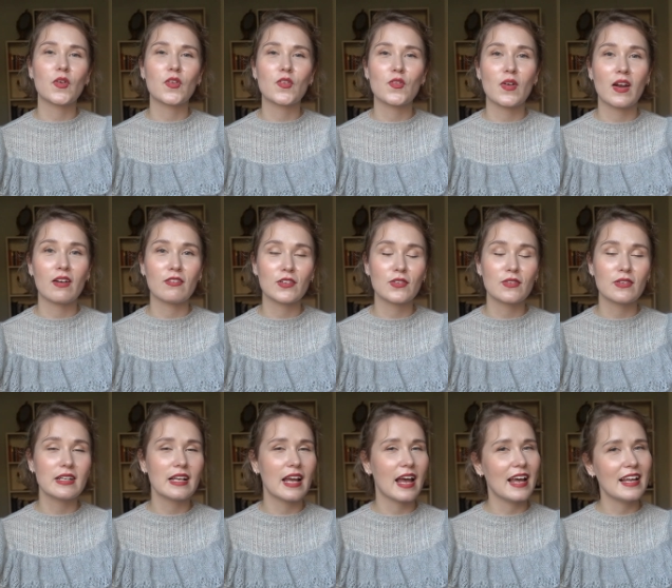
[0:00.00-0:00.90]
on
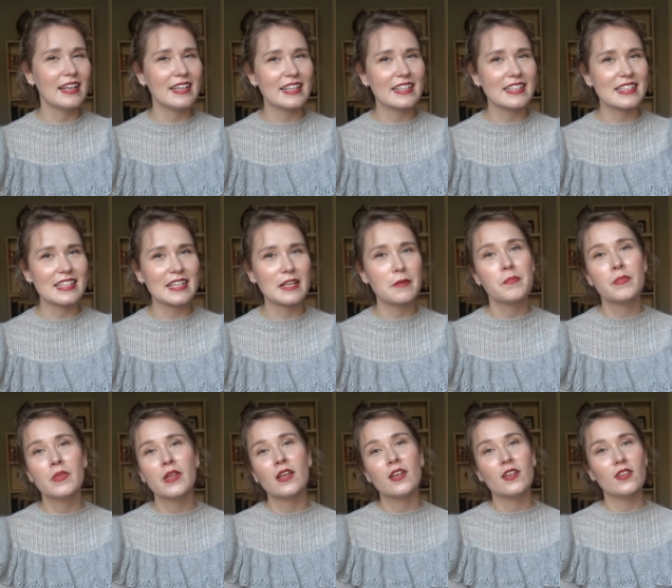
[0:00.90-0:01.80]
Ravelry and Etsy.
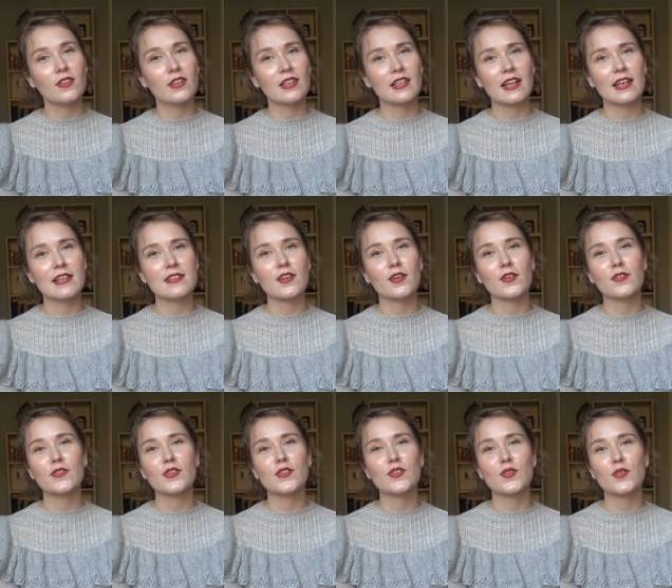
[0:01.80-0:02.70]
You can head
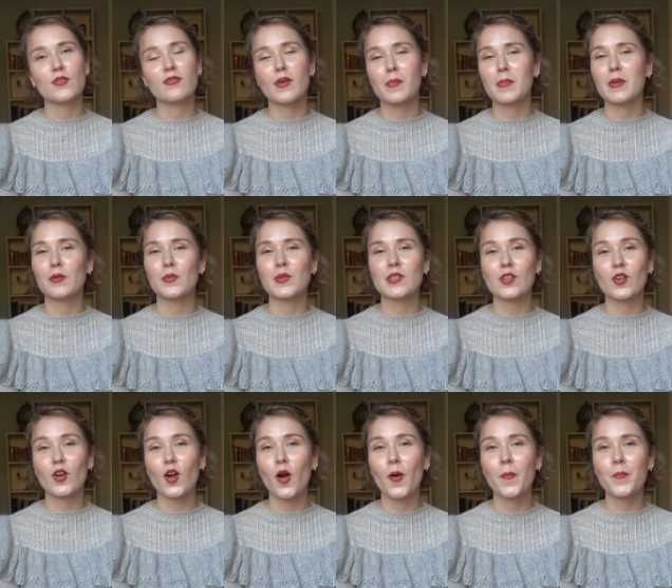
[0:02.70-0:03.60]
over to
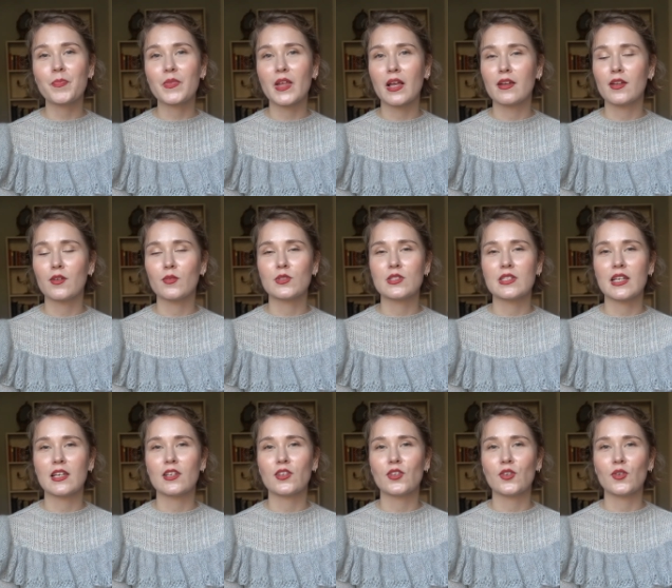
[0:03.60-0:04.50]
fabelknitwear.com and it will
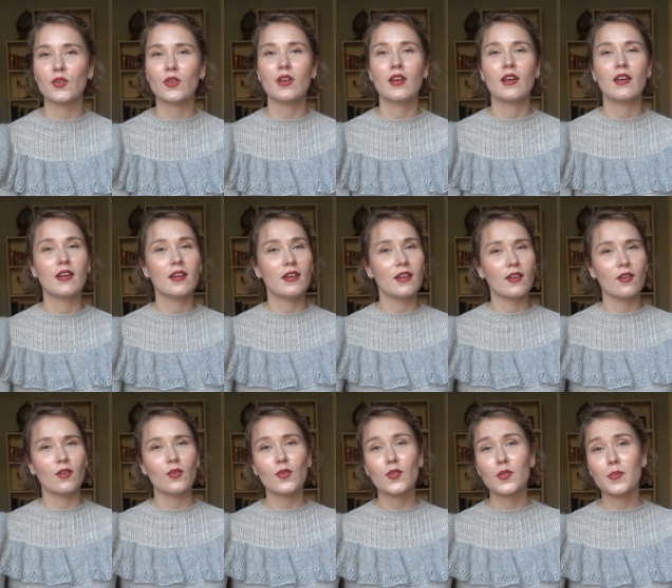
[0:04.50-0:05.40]
take you
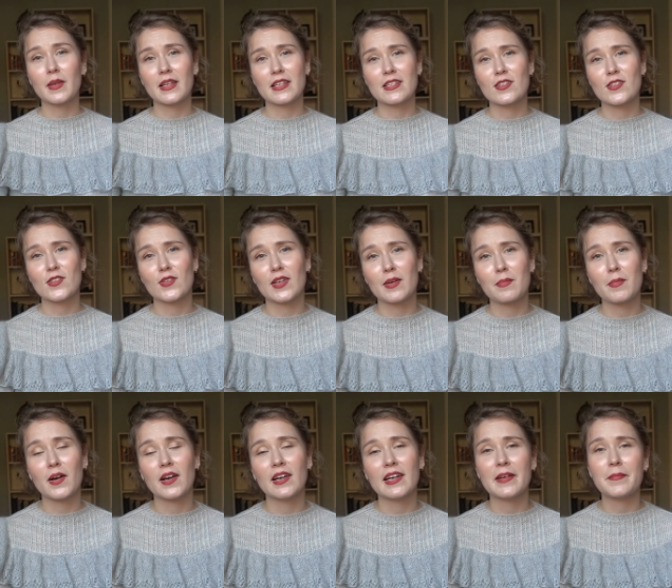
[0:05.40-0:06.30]
all the places you can
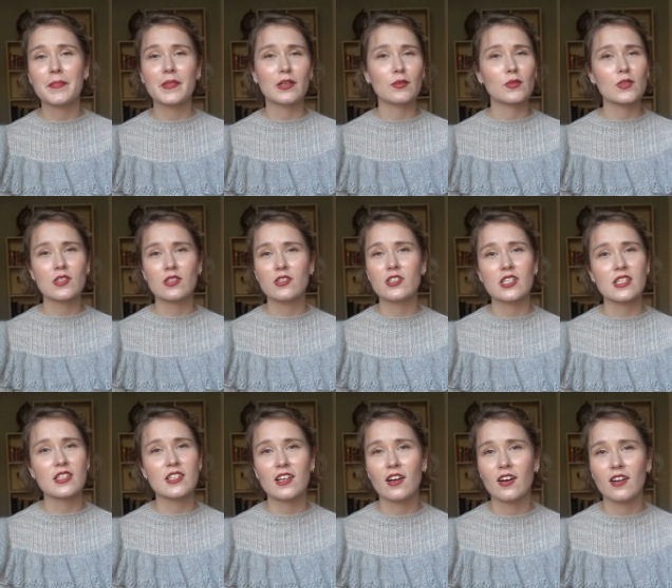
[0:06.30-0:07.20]
buy it. It will
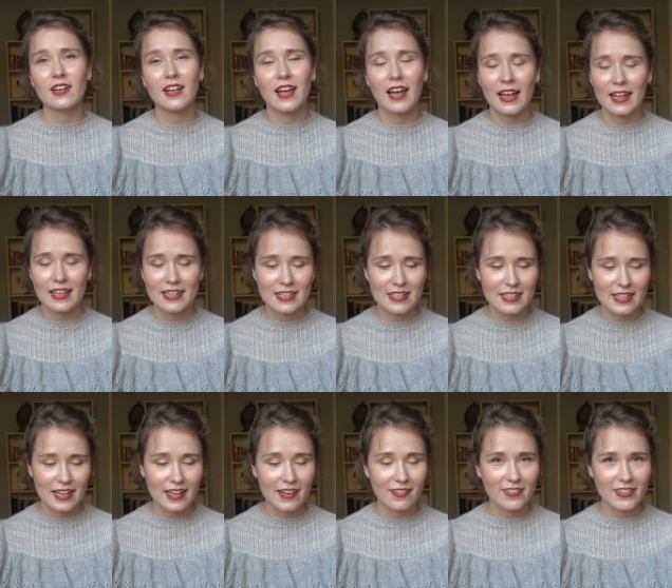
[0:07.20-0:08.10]
suggest yarn and
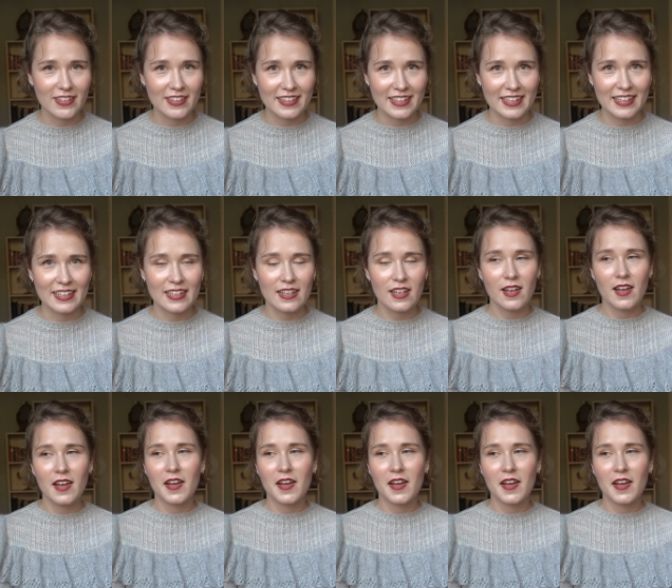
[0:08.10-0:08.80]
everything.